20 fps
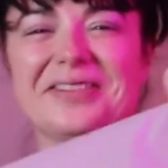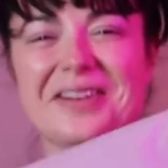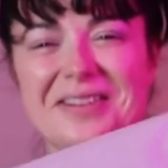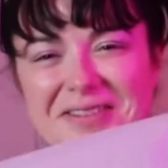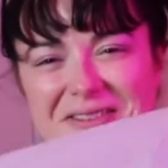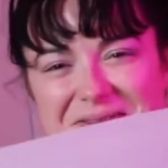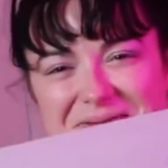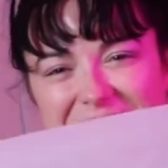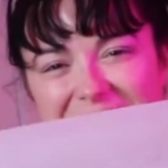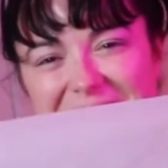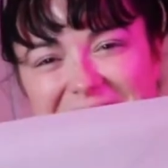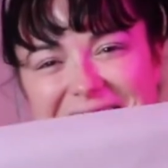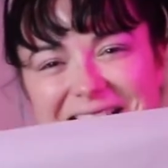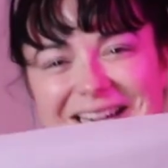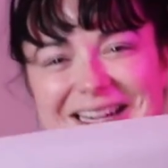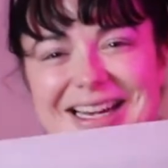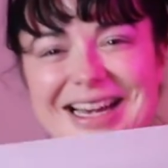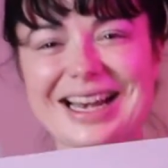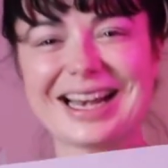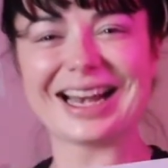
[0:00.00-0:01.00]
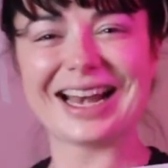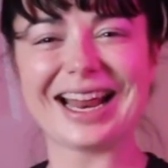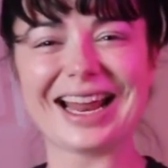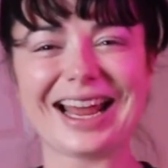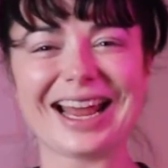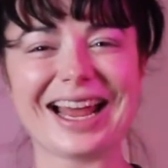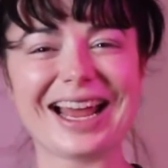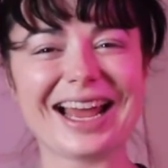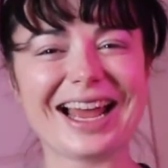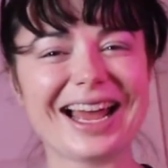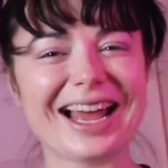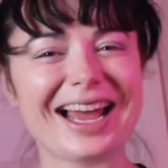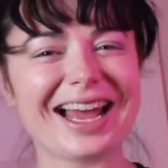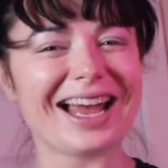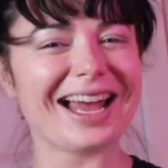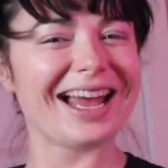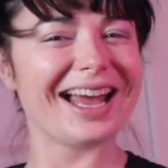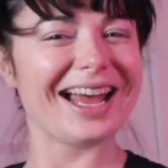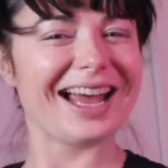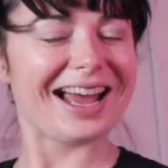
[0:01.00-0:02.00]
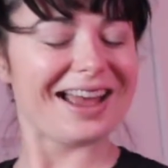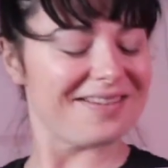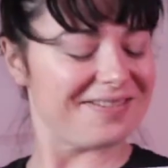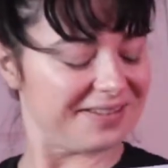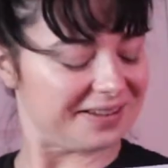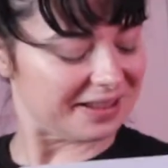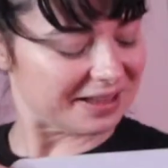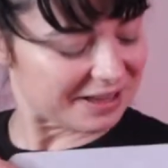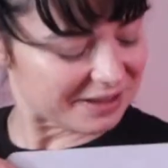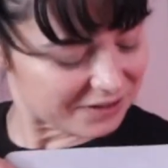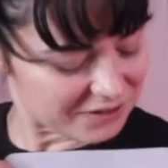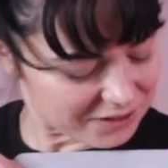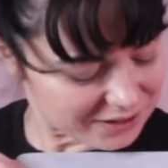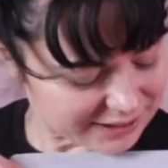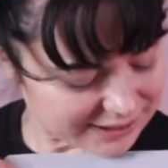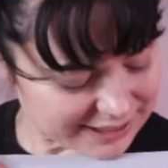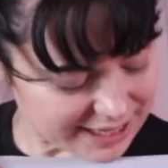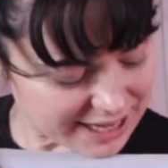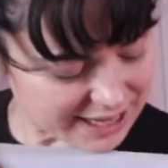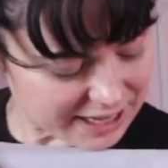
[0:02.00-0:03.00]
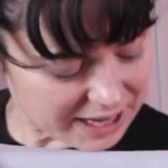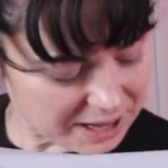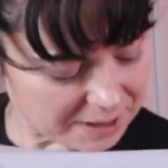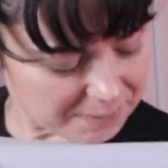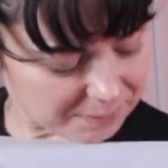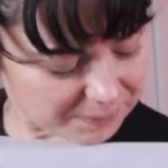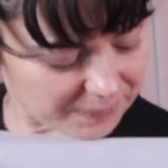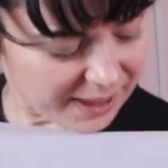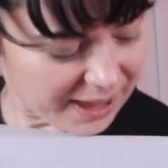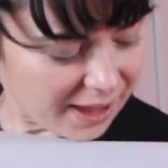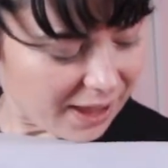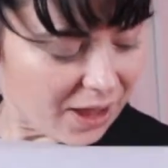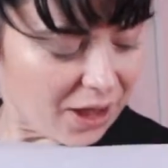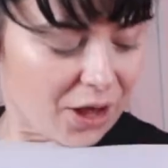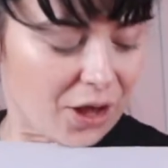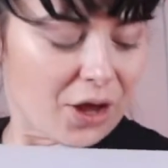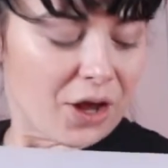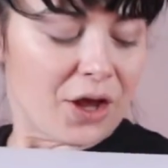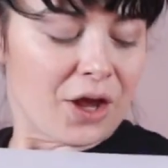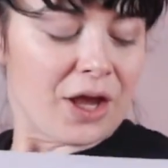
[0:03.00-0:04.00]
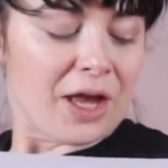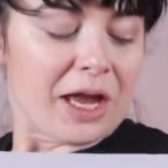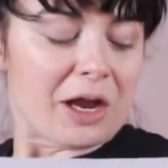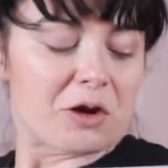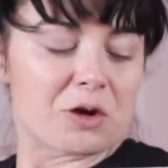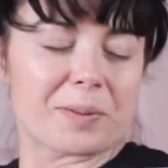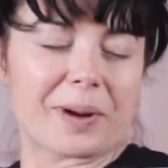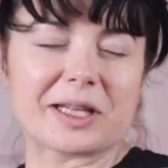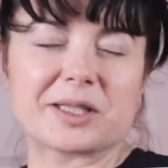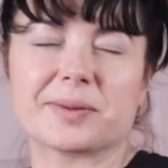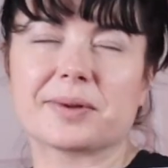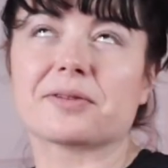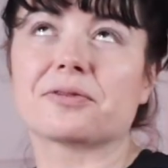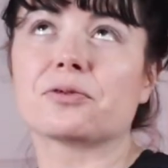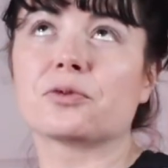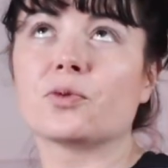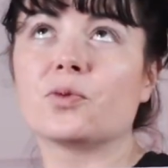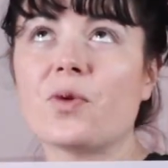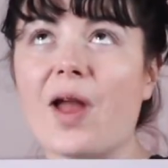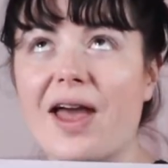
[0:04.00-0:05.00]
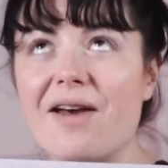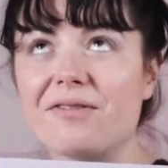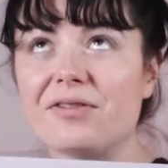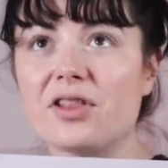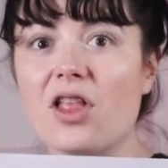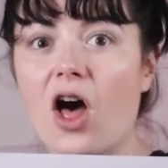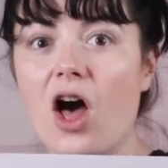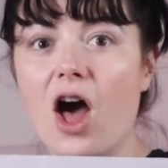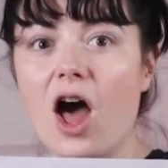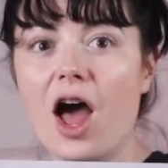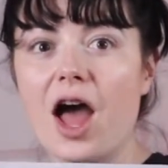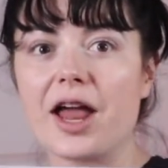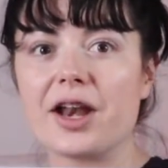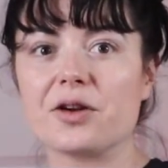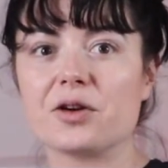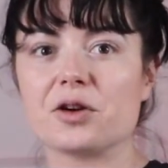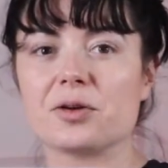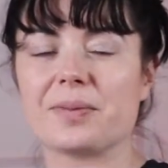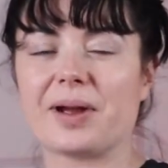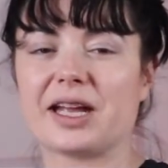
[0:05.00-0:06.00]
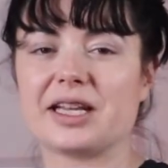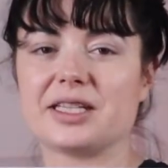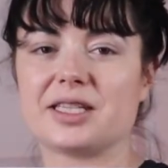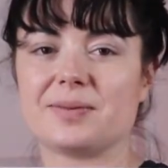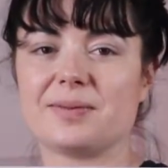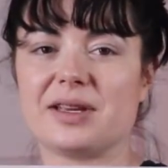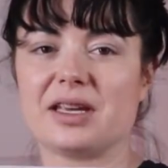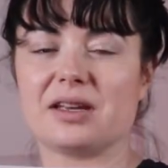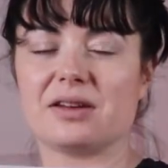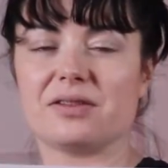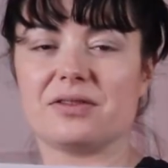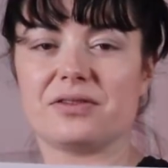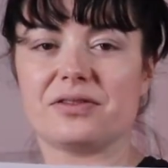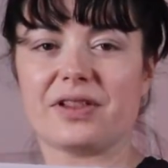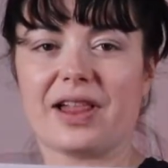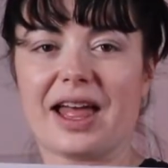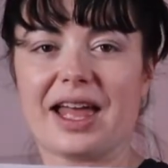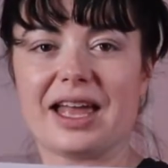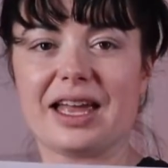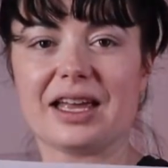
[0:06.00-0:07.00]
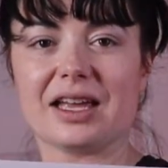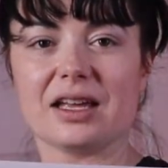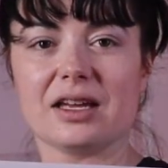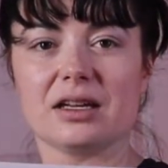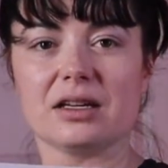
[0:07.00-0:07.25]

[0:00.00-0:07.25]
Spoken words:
favorite part. I feel like it looks like, it reminds me of Revlon. It reminds me of like.